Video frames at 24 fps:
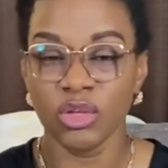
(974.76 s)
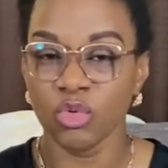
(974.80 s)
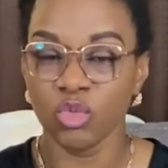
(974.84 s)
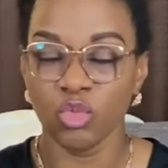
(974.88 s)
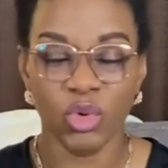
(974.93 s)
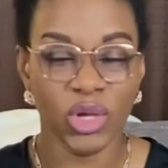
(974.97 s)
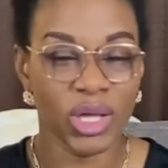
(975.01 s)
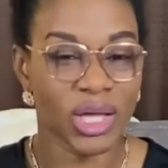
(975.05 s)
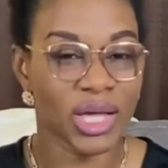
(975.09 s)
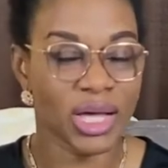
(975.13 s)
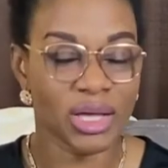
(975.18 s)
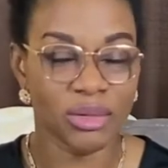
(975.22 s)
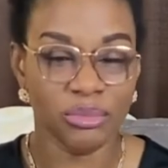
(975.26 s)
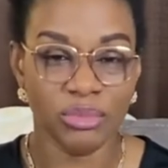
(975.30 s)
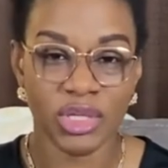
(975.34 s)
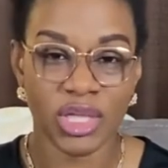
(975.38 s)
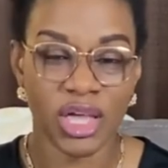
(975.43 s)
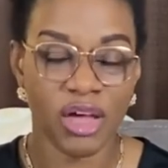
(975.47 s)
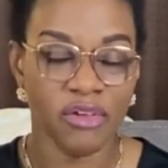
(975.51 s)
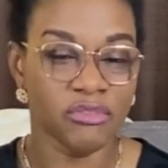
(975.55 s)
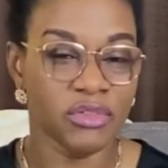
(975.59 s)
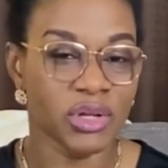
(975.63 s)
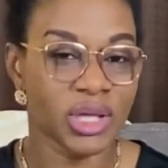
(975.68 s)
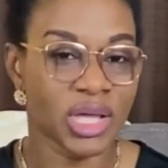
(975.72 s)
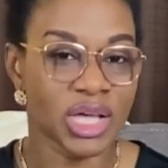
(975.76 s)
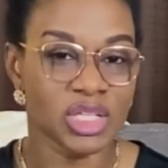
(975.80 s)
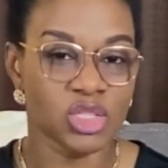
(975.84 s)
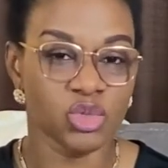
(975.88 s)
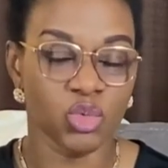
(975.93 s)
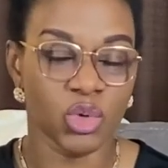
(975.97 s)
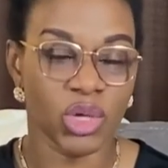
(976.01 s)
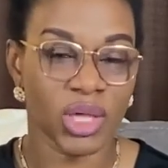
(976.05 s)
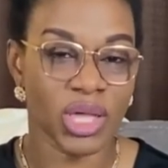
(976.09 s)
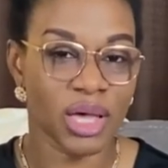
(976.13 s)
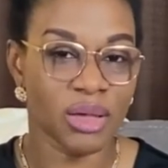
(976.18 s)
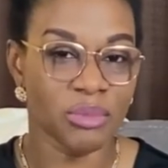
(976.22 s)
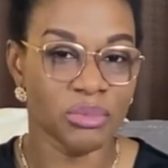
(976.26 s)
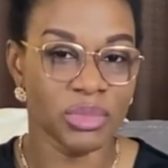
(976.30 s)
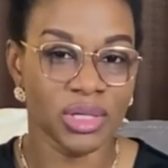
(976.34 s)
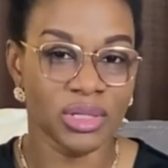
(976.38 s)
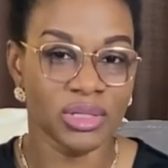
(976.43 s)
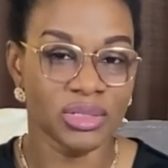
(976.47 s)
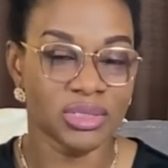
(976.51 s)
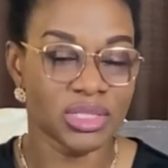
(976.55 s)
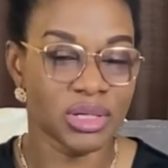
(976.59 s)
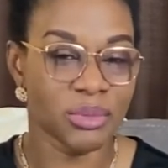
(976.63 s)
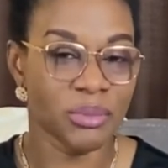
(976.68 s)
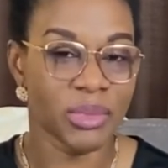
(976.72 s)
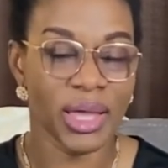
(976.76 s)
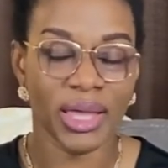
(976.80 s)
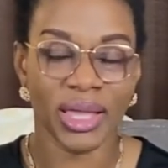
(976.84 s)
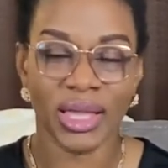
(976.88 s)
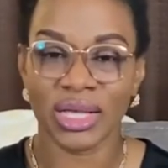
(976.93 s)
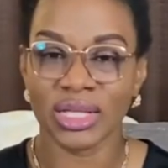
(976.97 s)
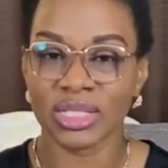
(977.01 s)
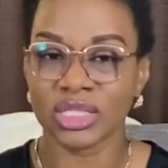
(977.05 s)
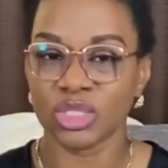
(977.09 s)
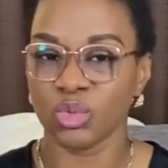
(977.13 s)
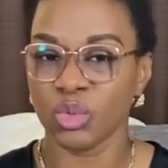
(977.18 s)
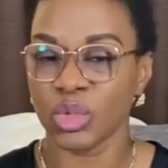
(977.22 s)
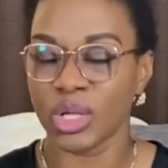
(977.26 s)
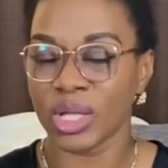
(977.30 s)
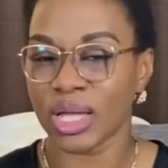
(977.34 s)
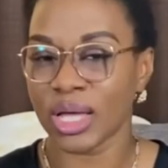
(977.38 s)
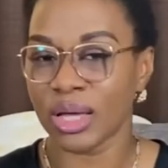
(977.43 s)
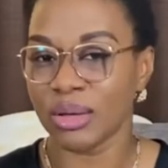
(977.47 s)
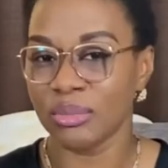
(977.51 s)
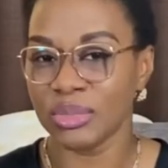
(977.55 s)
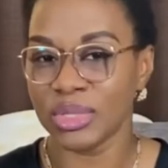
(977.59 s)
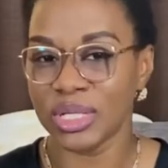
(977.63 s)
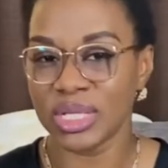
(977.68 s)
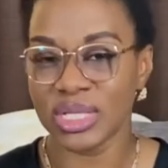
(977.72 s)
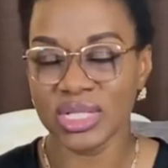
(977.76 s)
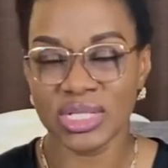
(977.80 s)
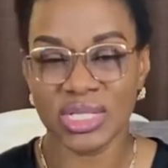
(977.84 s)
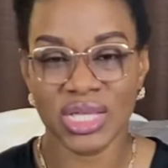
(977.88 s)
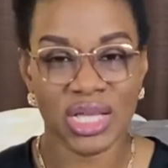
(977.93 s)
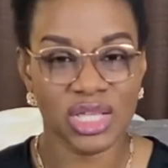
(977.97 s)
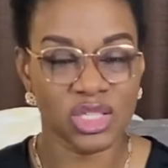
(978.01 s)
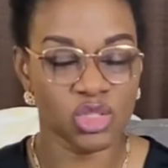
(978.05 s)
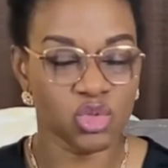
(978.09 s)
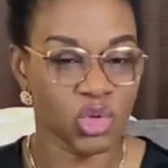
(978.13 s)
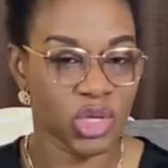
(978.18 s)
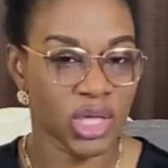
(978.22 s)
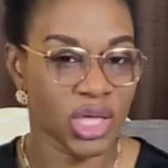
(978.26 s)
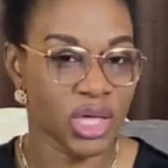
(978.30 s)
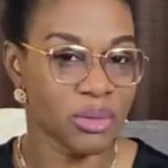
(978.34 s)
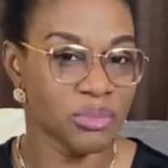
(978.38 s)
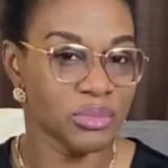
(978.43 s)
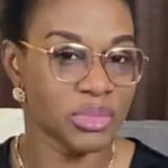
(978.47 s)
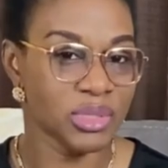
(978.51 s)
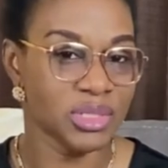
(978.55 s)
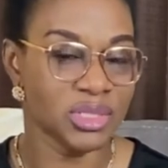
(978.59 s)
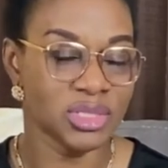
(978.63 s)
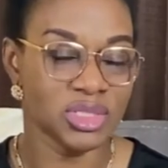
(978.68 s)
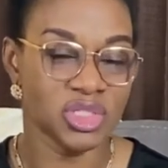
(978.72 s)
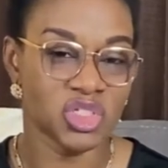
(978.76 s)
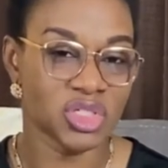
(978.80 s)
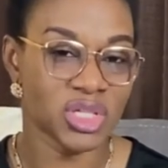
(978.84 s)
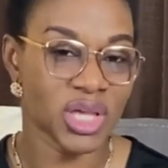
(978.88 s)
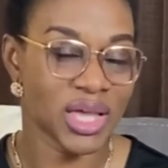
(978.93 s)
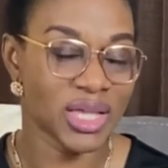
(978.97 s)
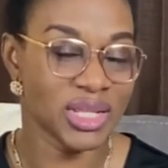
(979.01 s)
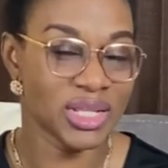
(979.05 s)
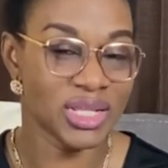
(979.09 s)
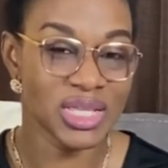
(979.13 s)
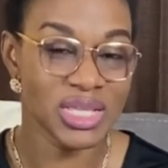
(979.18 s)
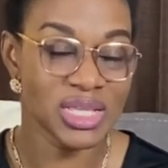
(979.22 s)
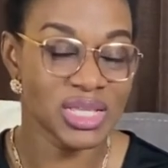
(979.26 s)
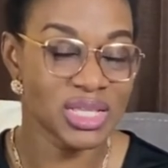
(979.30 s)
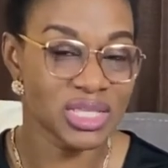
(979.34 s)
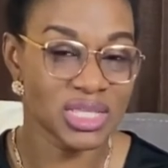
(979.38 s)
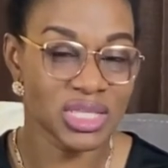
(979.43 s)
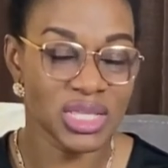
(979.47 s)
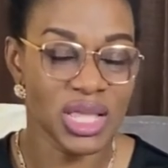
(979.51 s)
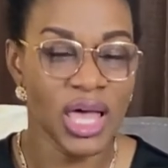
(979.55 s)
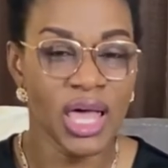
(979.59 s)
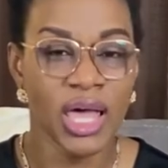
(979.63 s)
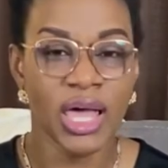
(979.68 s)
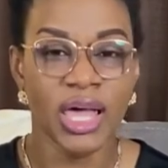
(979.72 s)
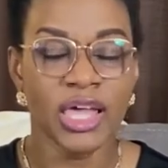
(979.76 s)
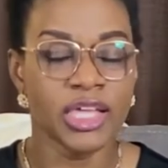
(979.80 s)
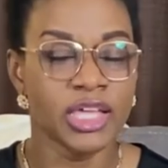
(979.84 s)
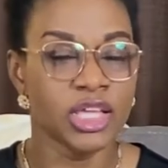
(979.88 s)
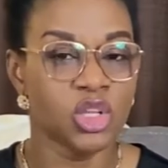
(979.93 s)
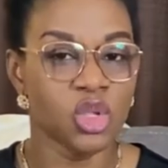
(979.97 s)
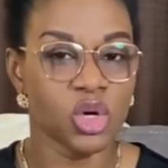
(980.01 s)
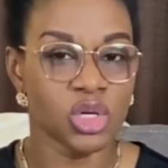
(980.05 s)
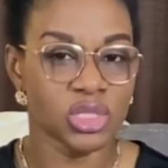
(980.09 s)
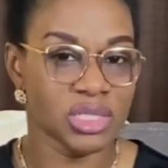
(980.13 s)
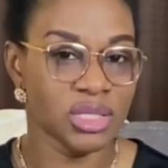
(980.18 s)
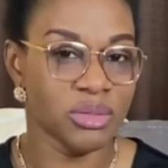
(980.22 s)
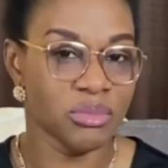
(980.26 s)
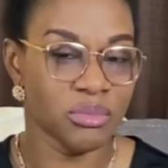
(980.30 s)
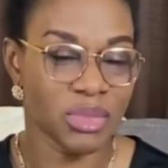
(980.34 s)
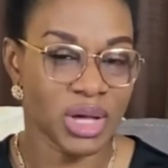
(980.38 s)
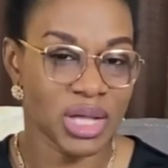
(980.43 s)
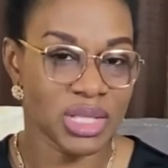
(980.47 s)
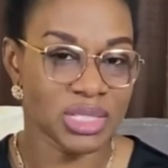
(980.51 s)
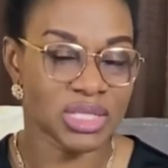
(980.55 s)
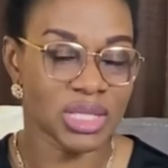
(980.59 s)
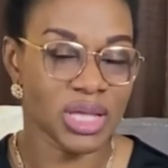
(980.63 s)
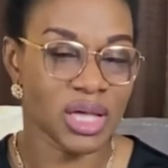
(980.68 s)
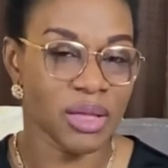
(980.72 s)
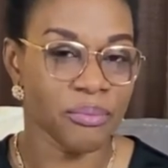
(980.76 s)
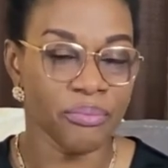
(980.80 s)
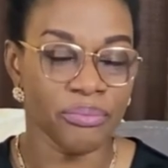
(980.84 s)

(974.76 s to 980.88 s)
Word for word: We can be Africans, we can be Jamaicans, we can be Indians, we can be Chinese. It doesn't matter.